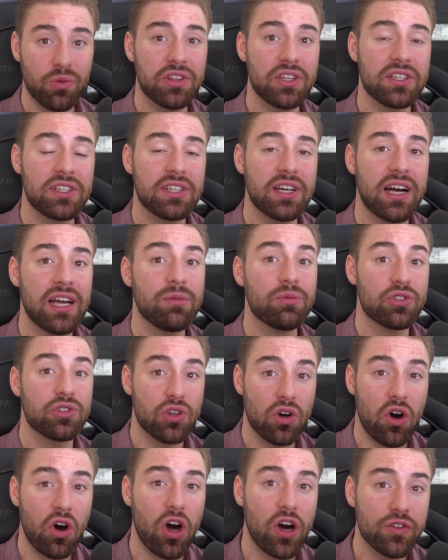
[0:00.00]
get with the times
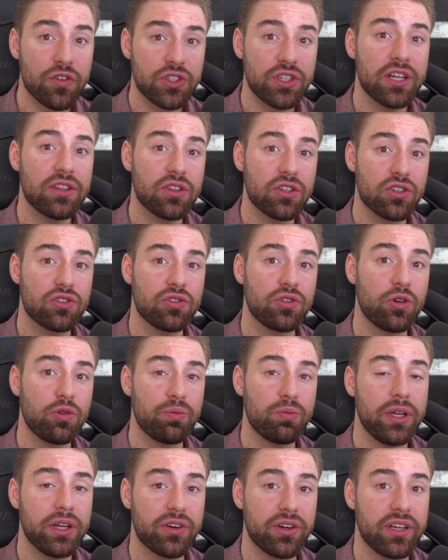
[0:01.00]
to offset the
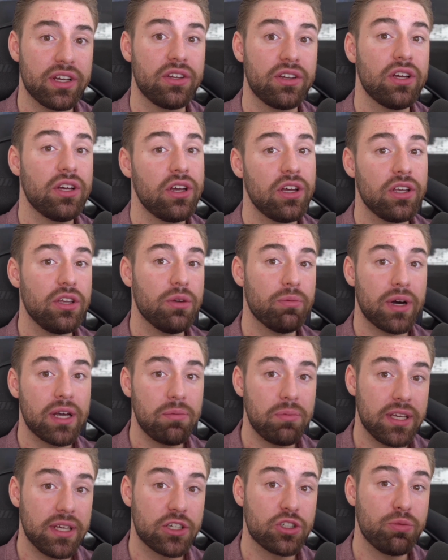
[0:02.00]
slow period you
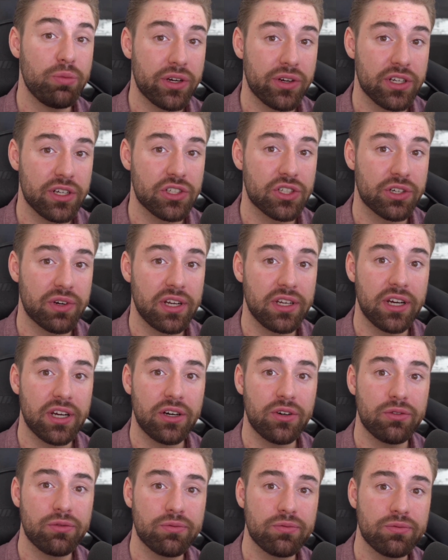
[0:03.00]
might be experiencing right now.